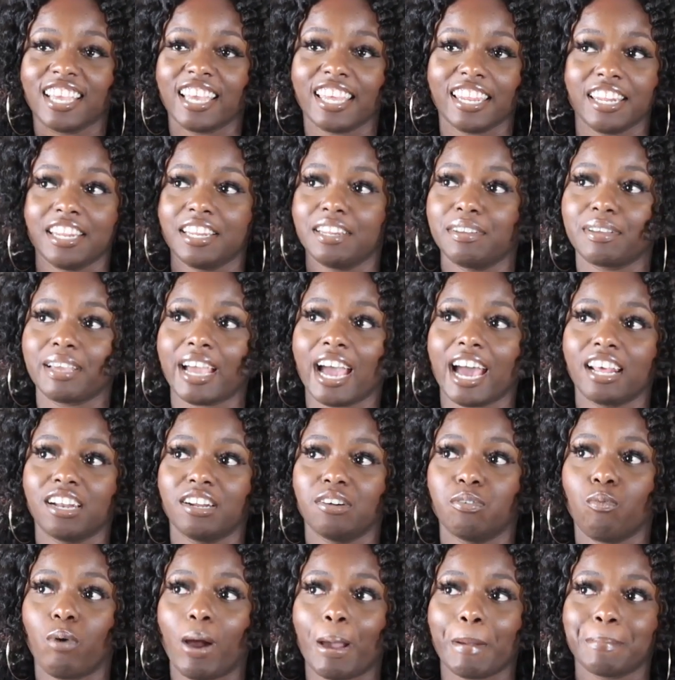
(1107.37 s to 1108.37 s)
And it
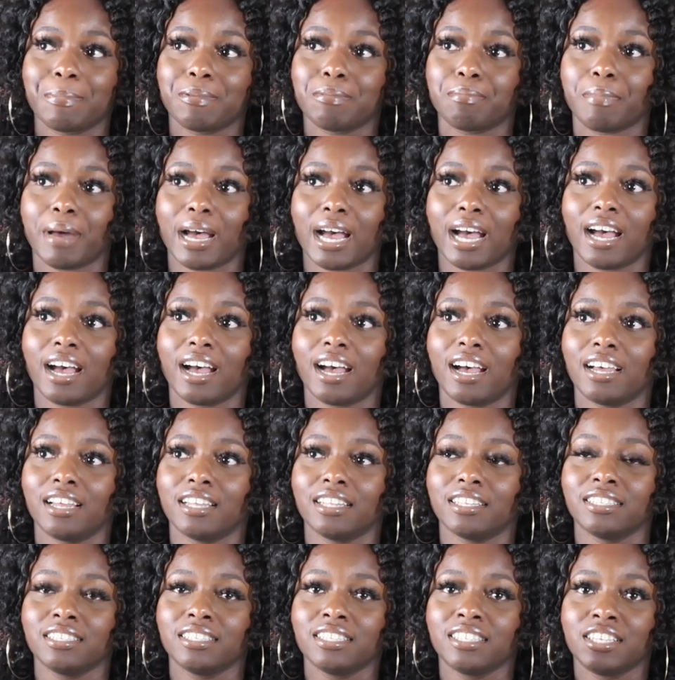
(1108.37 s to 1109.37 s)
kind of wipes
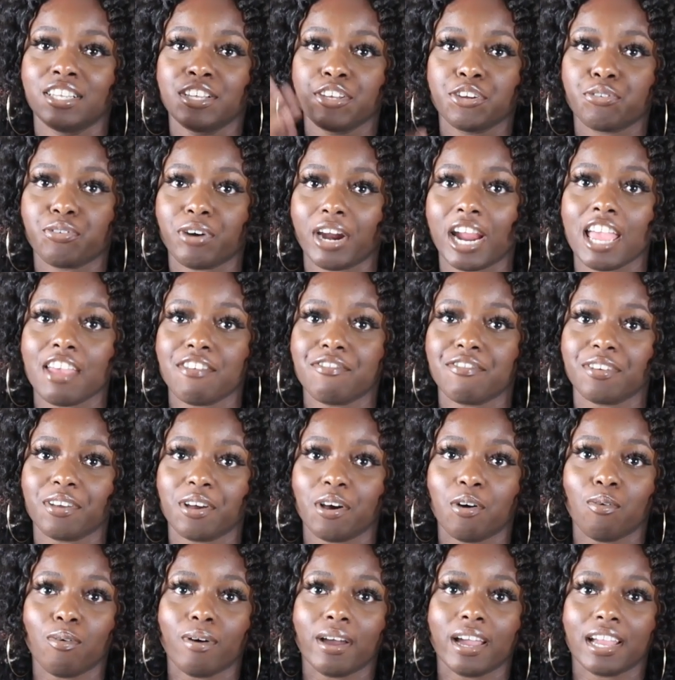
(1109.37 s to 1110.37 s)
my
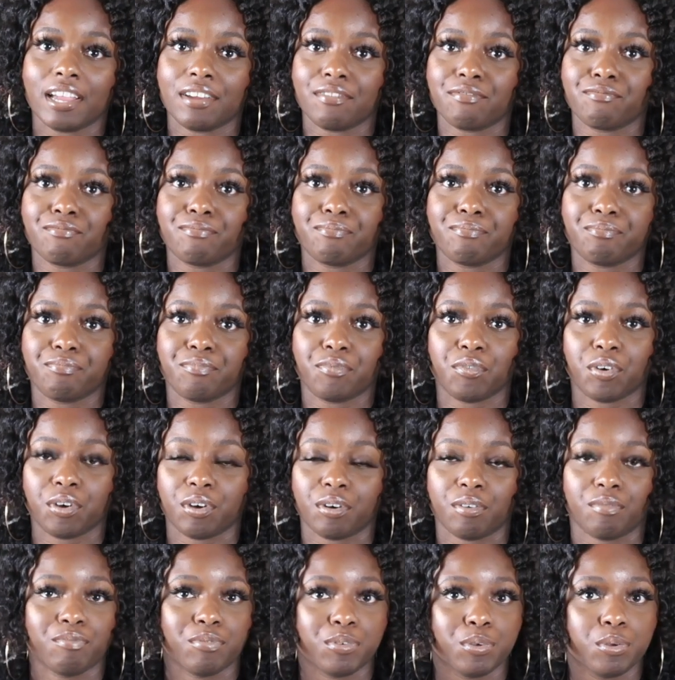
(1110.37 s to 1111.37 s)
craving away
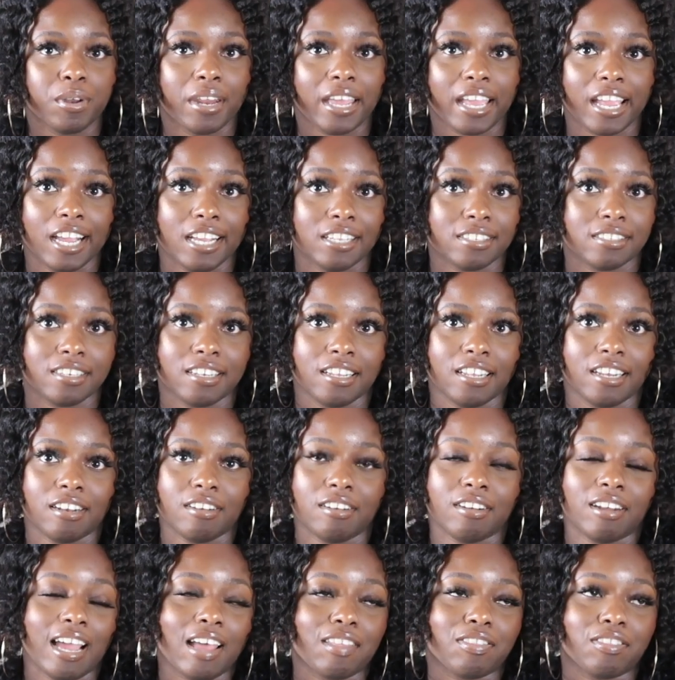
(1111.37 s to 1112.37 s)
for a few days, and
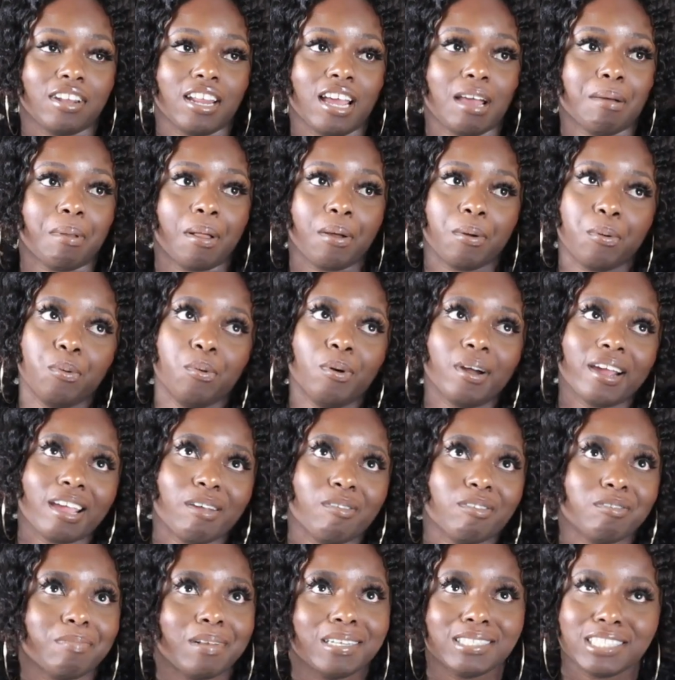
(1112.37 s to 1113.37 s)
then after that I'm like, ooh, I
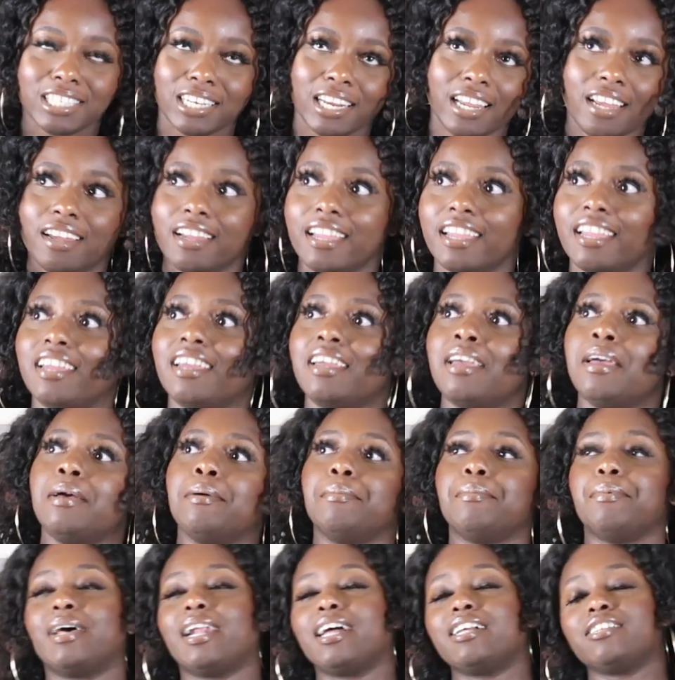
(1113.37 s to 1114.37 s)
can't wait for my cheat day again.
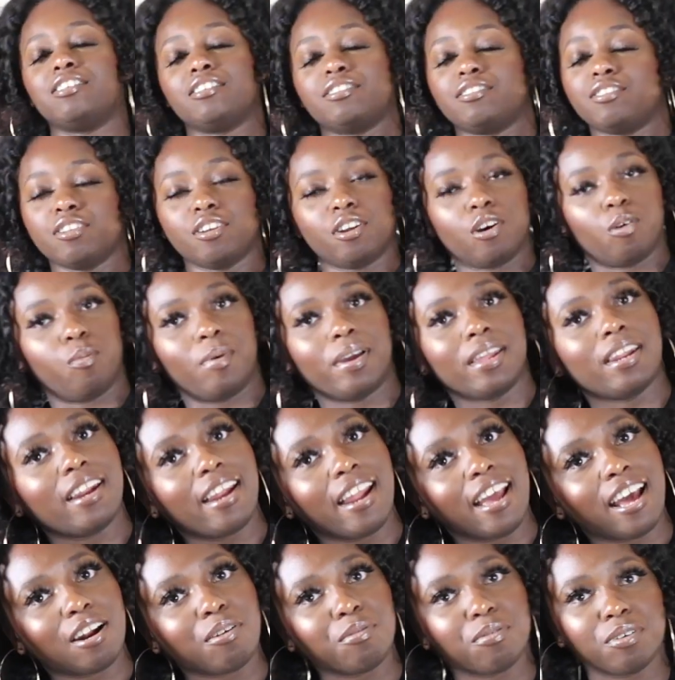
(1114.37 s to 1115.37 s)
But I just, you know, wait
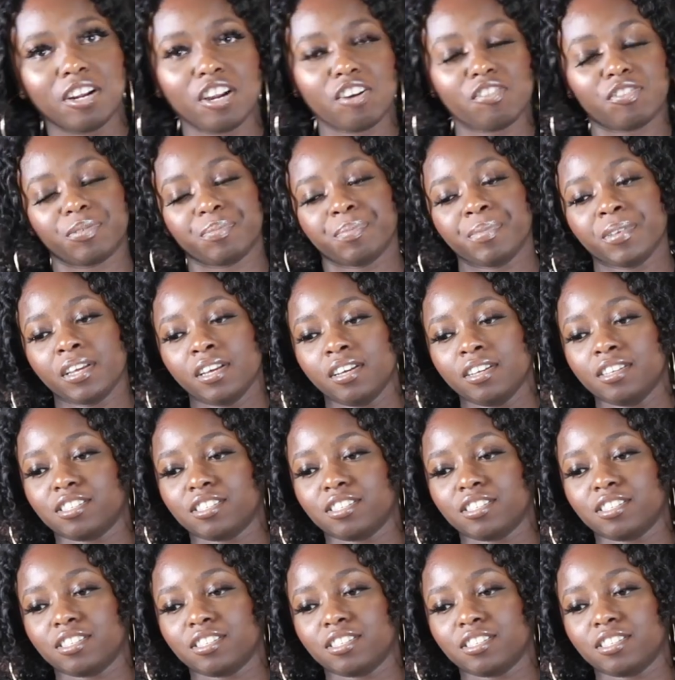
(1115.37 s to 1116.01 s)
it out or whatever.